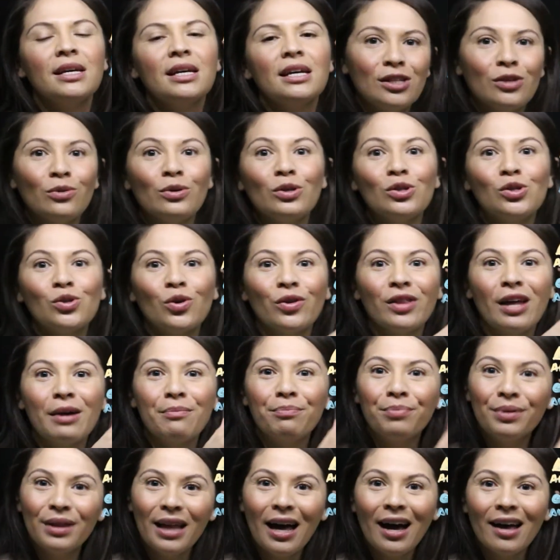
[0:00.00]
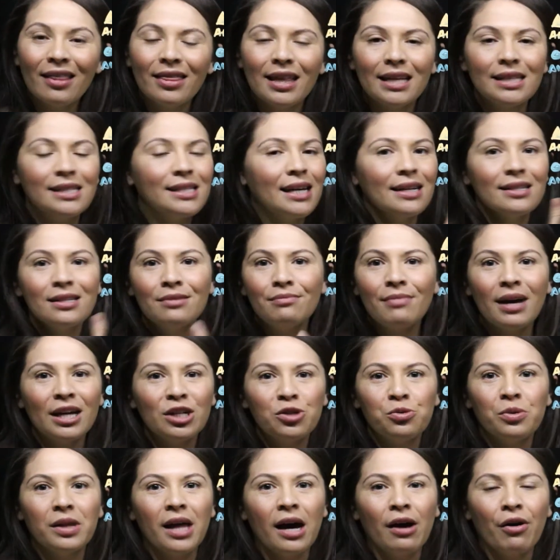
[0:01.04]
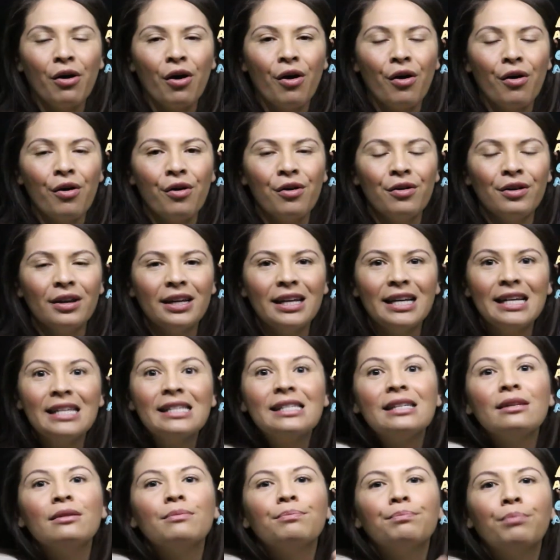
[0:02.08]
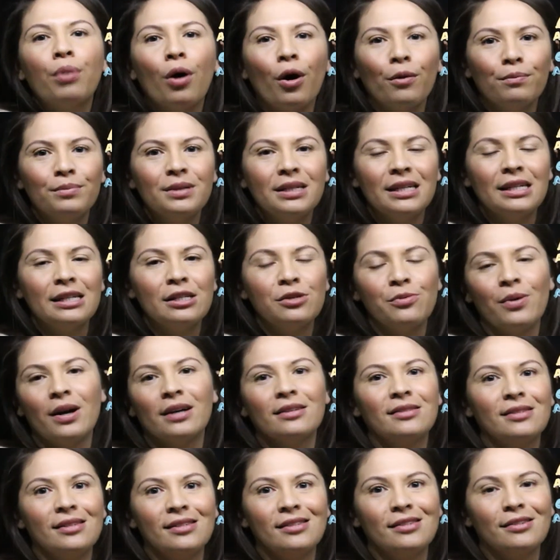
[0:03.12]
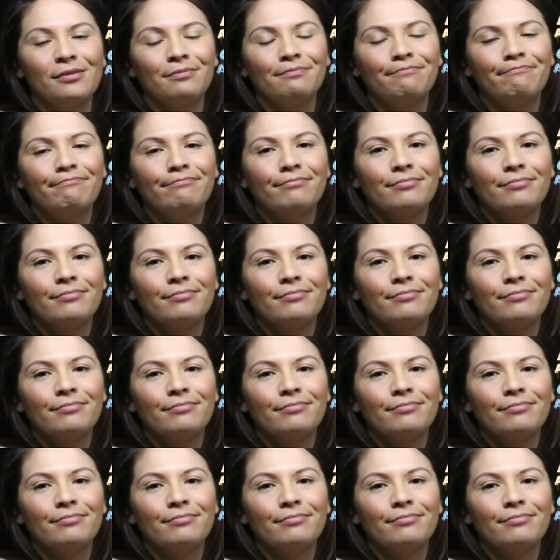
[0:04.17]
to ensure that blood that doesn't match with our own isn't popped into our system.